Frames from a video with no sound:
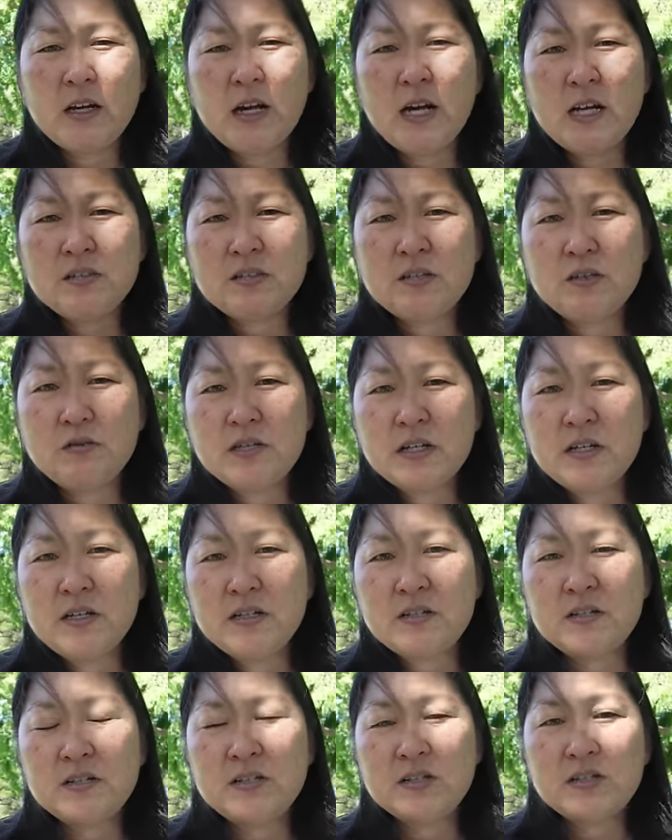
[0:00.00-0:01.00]
No
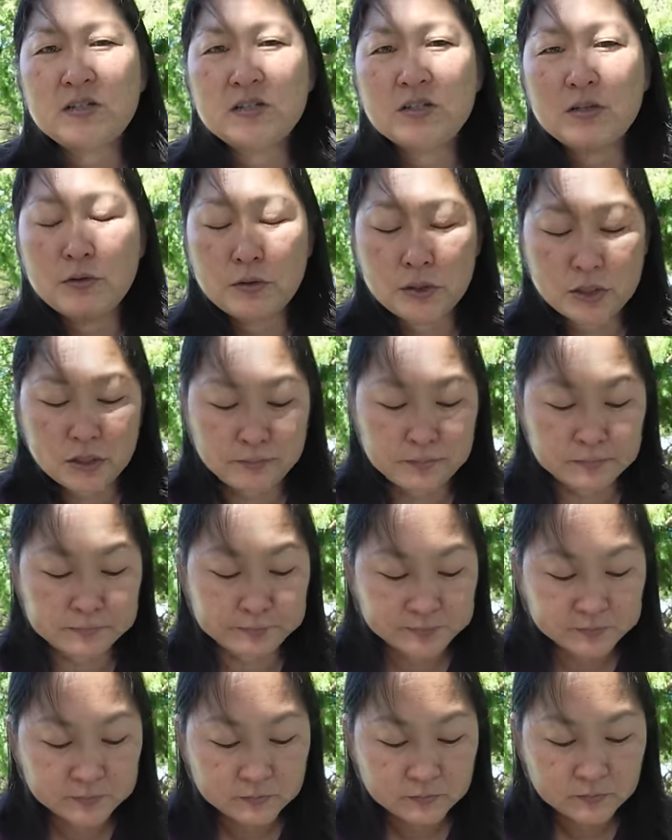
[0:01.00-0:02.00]
taste, it just soaked up
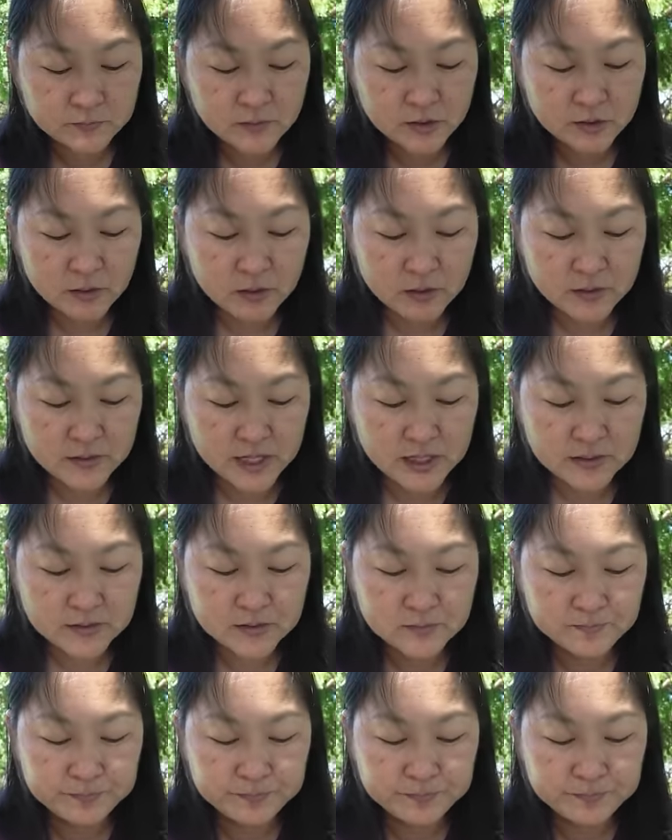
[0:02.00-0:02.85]
all that